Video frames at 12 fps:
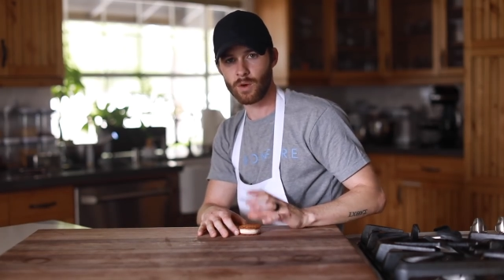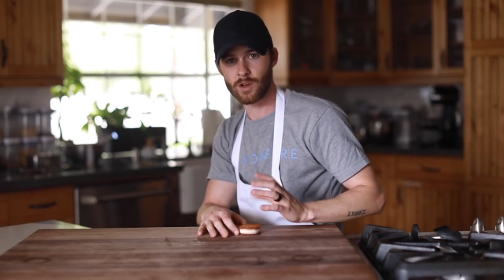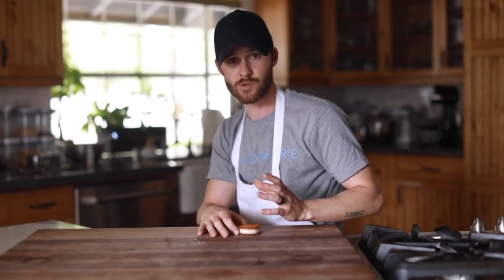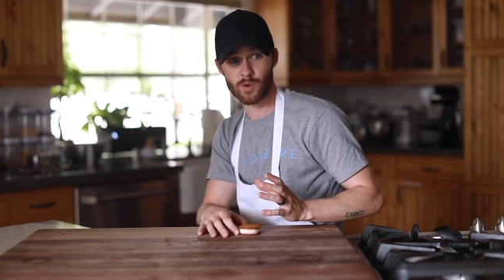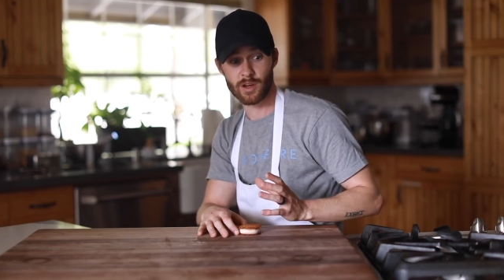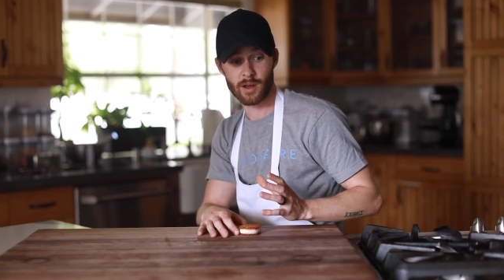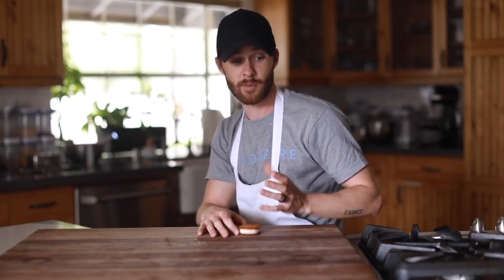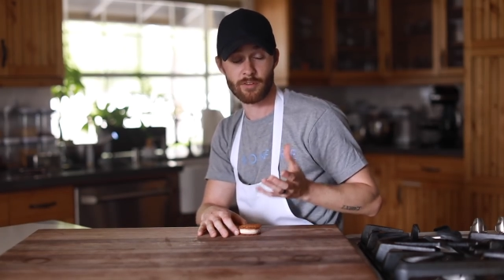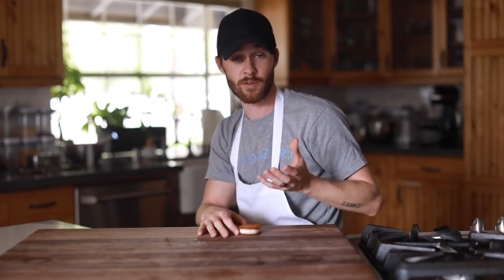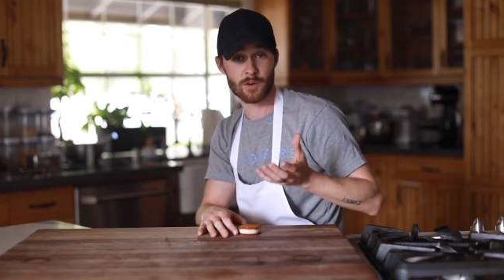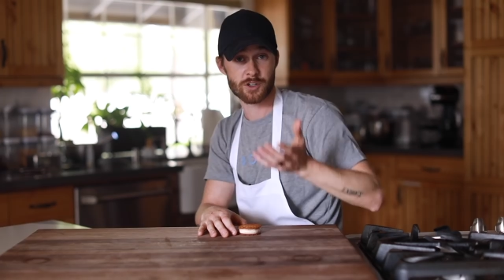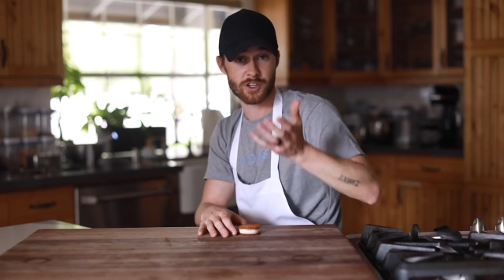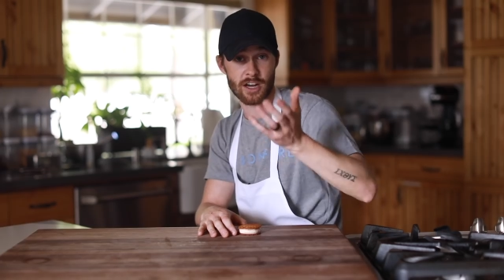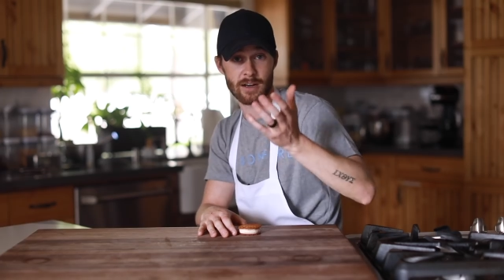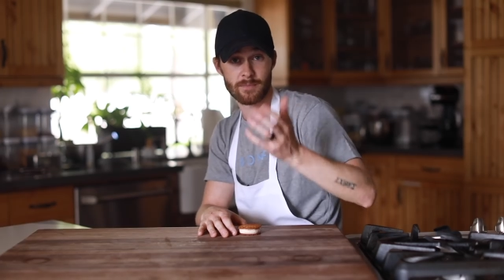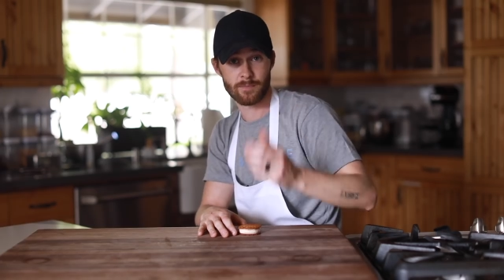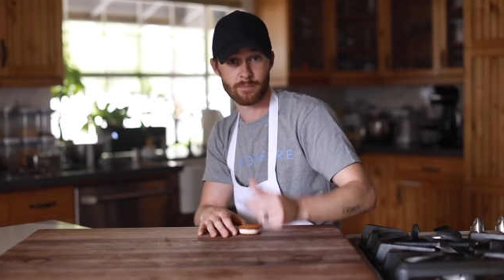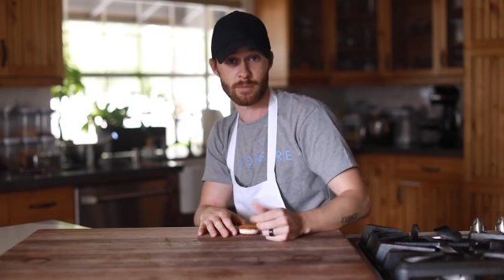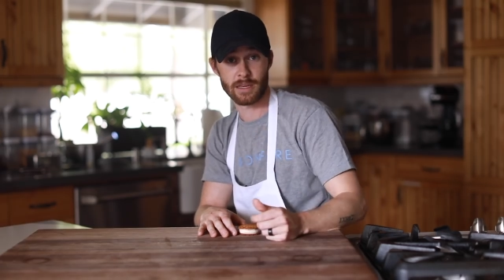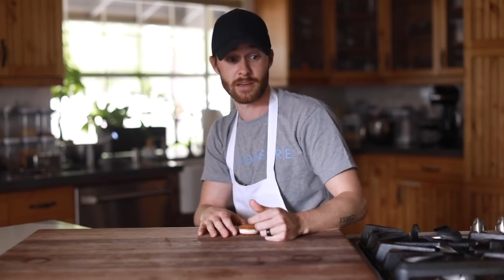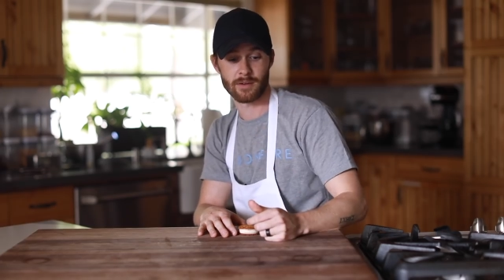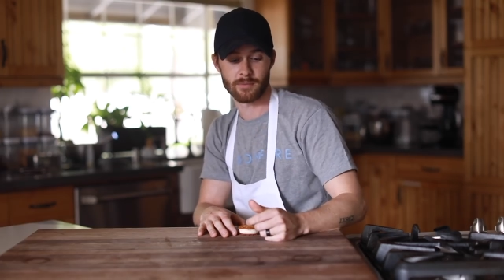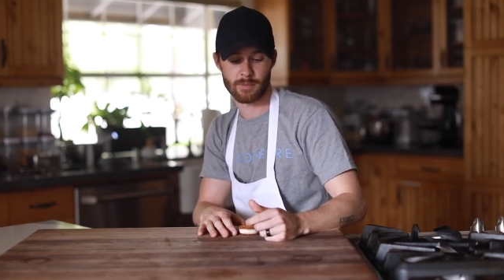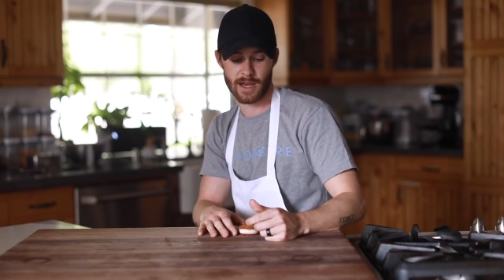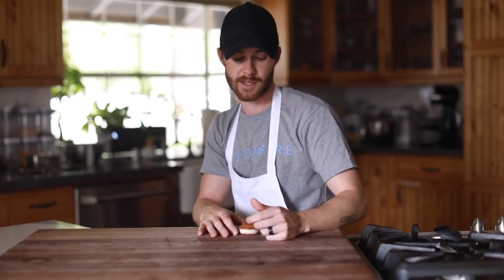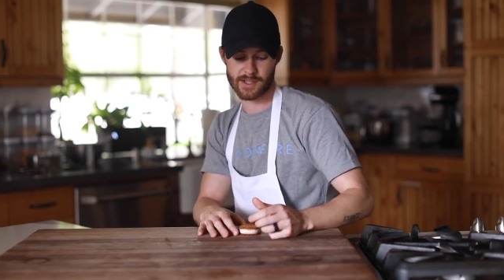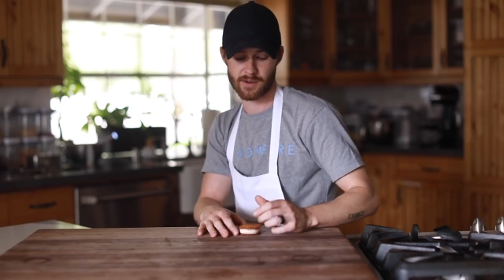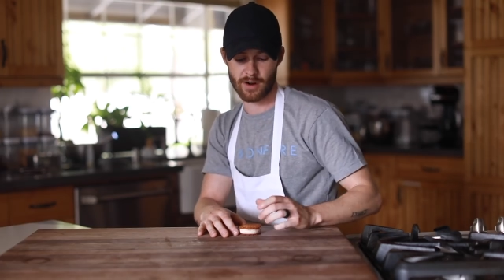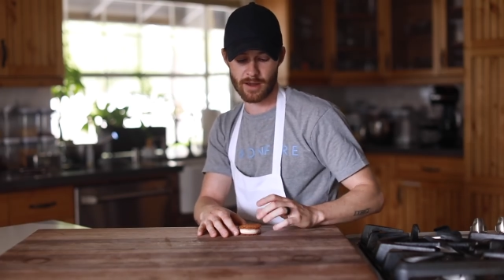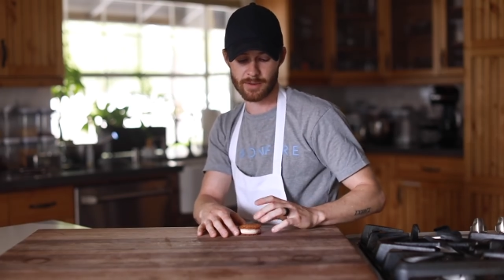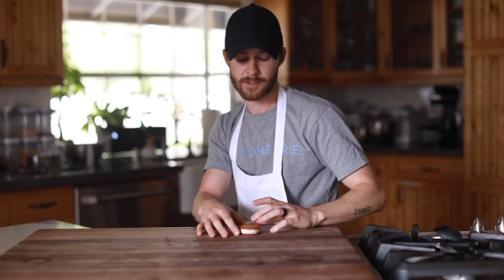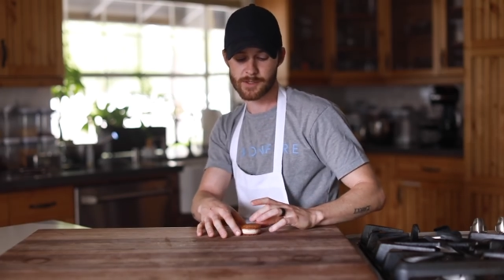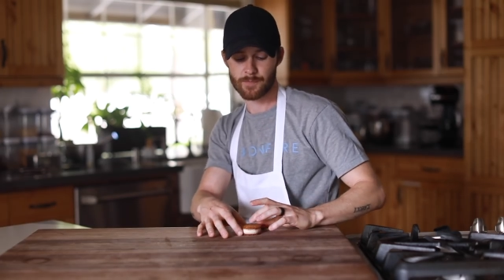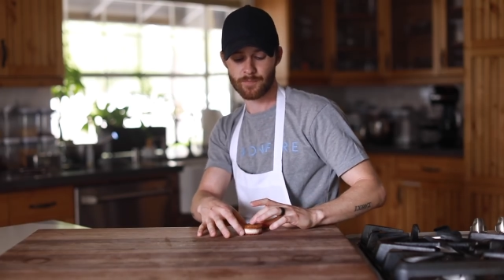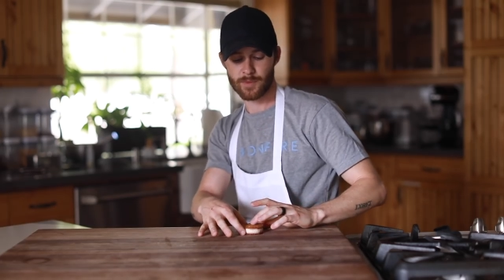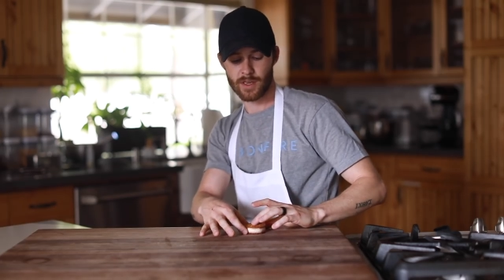when I was working at my first job, being Baskin Robbins.